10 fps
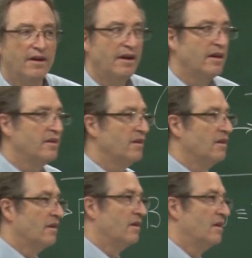All right?
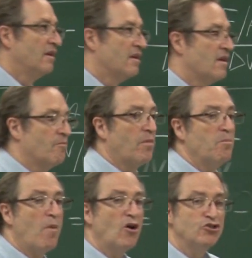But
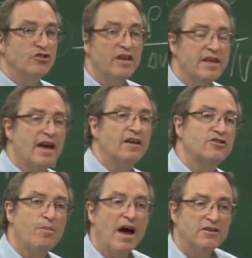mostly
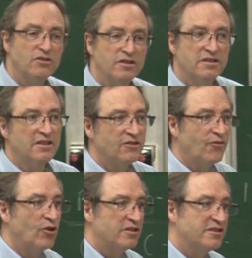Young's modulus is
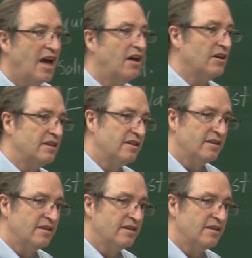for a solid.